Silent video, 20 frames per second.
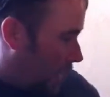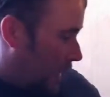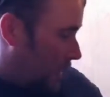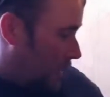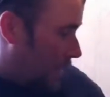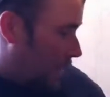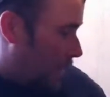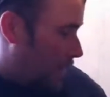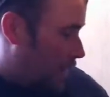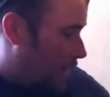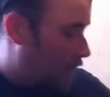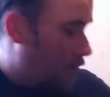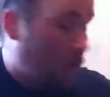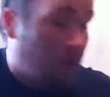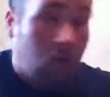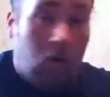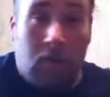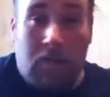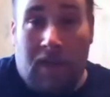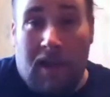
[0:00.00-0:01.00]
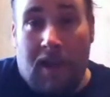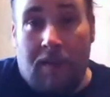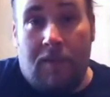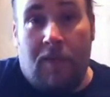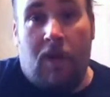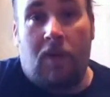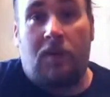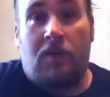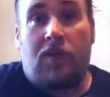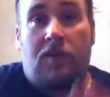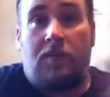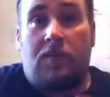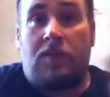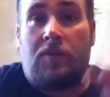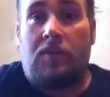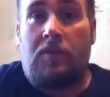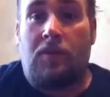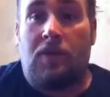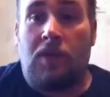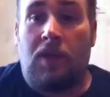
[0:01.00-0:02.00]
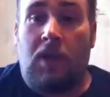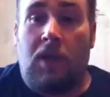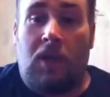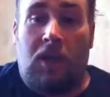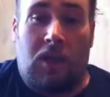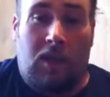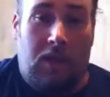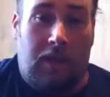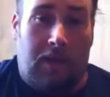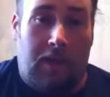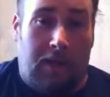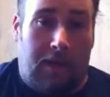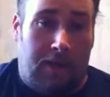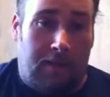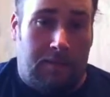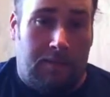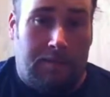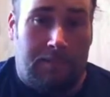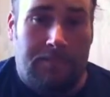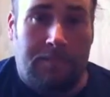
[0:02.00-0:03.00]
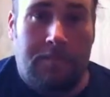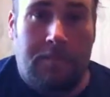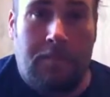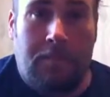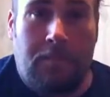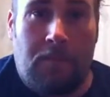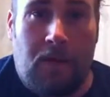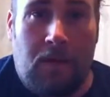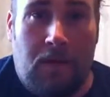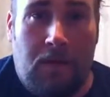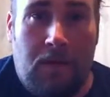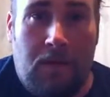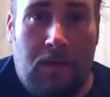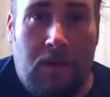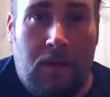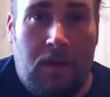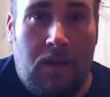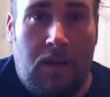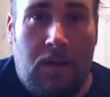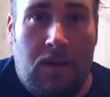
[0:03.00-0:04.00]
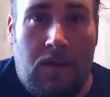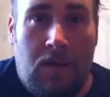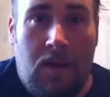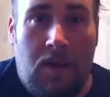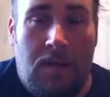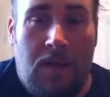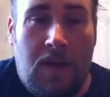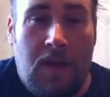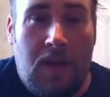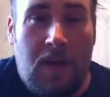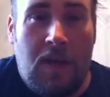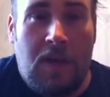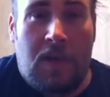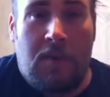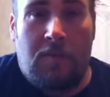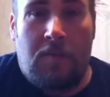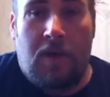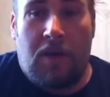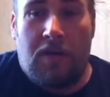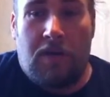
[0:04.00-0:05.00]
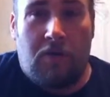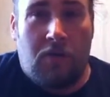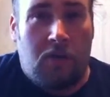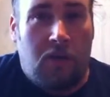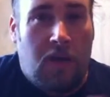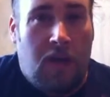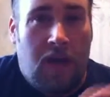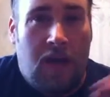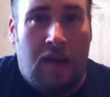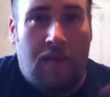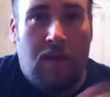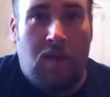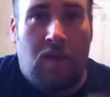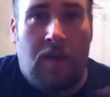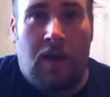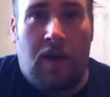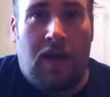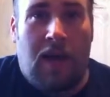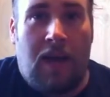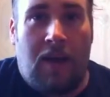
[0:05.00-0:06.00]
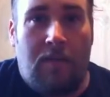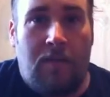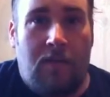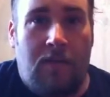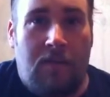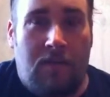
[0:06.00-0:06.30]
Black powder or black powder substitutes, they need the compression. You can't have no air gaps.